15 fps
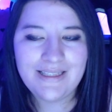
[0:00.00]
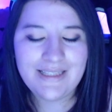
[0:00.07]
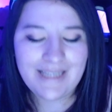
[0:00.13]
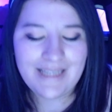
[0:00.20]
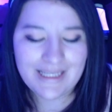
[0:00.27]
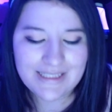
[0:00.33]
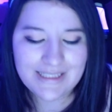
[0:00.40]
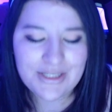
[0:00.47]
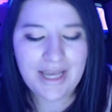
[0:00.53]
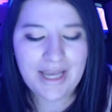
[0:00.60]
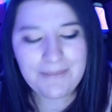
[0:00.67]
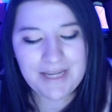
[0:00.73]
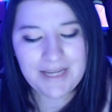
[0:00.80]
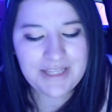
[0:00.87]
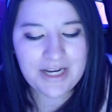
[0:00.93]
And so yeah, I
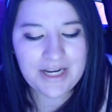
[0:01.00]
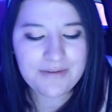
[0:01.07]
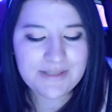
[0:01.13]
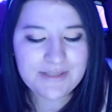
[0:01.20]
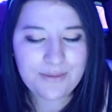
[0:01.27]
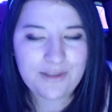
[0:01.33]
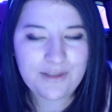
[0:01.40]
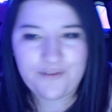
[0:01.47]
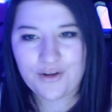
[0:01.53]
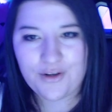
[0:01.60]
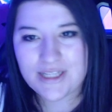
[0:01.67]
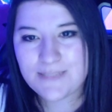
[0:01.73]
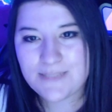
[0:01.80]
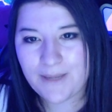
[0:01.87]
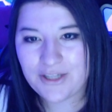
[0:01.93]
mean, I thought it was a wind
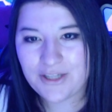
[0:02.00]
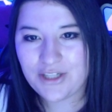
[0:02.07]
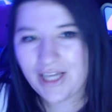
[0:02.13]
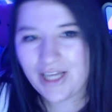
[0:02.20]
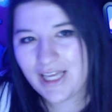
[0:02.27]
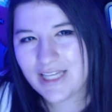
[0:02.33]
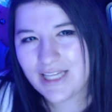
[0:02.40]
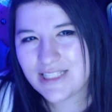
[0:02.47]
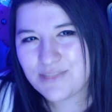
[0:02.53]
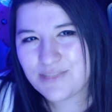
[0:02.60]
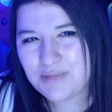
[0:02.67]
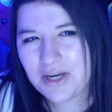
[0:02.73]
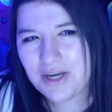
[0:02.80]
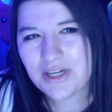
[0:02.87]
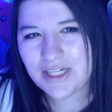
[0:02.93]
focus banner, and
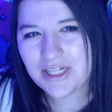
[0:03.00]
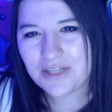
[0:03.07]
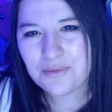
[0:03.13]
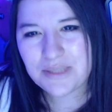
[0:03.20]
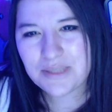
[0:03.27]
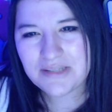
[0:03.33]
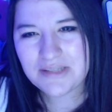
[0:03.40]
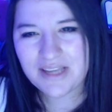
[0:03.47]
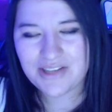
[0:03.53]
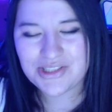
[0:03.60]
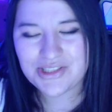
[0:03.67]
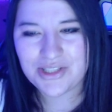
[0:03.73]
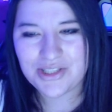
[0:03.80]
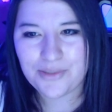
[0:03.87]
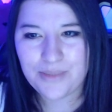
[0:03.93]
we are getting a wind
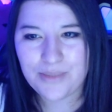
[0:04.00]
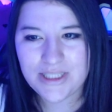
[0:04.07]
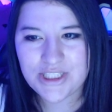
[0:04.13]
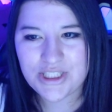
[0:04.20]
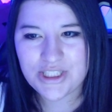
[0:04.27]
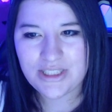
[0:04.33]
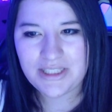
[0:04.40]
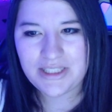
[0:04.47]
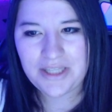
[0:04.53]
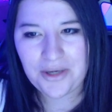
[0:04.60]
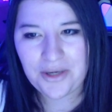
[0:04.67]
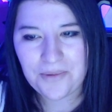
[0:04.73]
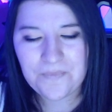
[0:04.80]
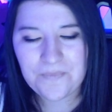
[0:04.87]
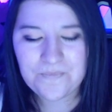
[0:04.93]
character, which, you
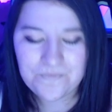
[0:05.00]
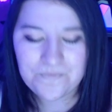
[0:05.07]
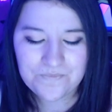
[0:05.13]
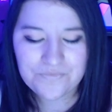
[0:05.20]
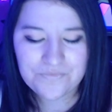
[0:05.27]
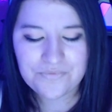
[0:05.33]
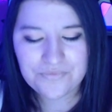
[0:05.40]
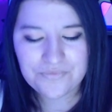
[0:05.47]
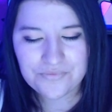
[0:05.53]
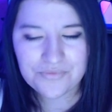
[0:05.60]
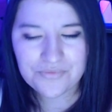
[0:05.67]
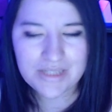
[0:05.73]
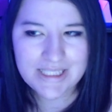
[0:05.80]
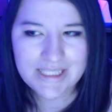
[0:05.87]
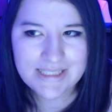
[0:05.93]
know,
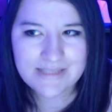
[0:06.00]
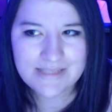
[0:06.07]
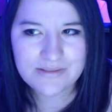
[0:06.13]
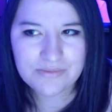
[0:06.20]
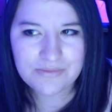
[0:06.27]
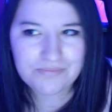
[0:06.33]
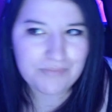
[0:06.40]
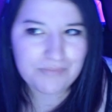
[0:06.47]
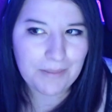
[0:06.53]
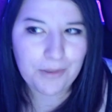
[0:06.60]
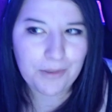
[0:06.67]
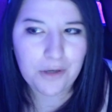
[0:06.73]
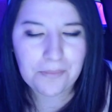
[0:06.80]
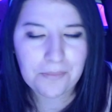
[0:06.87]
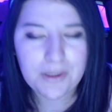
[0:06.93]
is
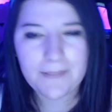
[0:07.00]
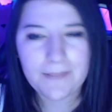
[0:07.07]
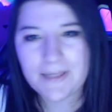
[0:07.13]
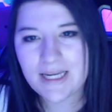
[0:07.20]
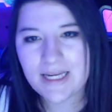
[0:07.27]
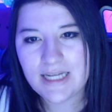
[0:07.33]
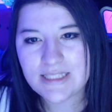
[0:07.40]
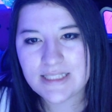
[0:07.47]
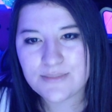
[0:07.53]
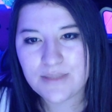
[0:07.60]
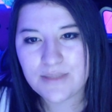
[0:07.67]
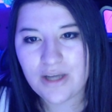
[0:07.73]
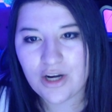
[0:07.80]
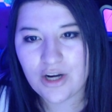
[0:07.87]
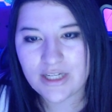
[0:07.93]
appropriate because
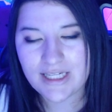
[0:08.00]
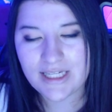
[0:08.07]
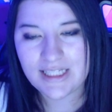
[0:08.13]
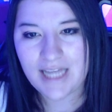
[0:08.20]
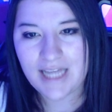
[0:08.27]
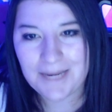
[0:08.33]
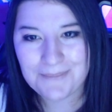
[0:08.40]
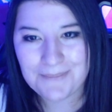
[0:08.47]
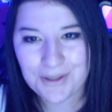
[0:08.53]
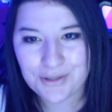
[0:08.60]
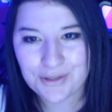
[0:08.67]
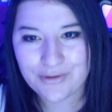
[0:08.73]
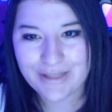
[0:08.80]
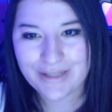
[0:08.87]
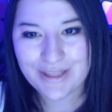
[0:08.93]
we are getting High
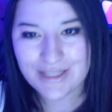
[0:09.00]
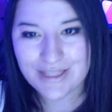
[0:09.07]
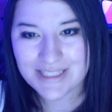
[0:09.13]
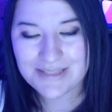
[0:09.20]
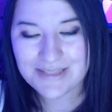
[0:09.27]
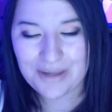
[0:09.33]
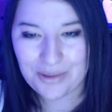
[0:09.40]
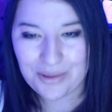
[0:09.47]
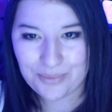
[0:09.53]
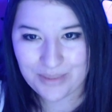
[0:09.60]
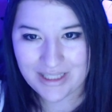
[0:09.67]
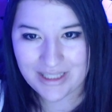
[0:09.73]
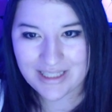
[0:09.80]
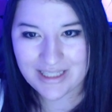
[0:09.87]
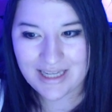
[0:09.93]
Mercury this
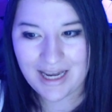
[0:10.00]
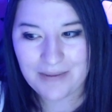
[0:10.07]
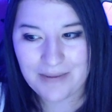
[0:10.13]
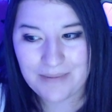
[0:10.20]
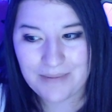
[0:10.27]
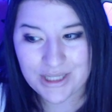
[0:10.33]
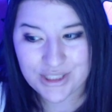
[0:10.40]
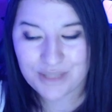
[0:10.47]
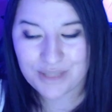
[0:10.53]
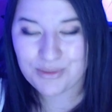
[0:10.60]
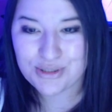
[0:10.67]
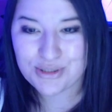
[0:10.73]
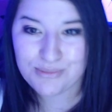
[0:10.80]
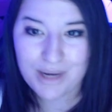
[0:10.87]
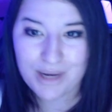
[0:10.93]
week. Actually, well,
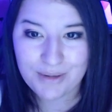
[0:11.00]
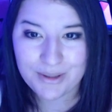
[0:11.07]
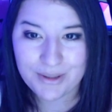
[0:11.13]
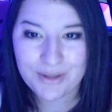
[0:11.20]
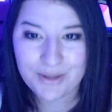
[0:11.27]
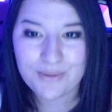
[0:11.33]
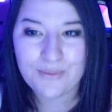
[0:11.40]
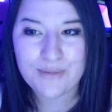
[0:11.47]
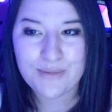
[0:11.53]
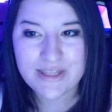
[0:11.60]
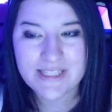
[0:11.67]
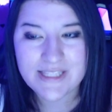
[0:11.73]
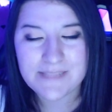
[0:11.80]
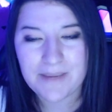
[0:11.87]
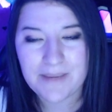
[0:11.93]
tomorrow with
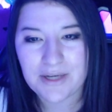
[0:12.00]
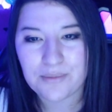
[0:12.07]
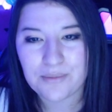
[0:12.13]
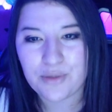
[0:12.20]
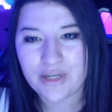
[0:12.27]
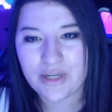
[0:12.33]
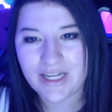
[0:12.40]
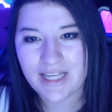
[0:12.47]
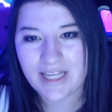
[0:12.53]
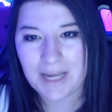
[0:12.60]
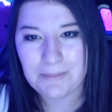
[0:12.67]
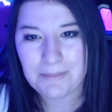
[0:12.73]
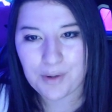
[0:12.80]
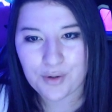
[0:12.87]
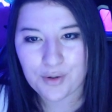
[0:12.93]
this banner we're getting High
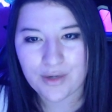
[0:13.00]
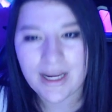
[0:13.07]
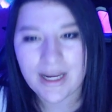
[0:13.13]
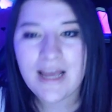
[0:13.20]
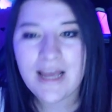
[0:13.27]
Mercury.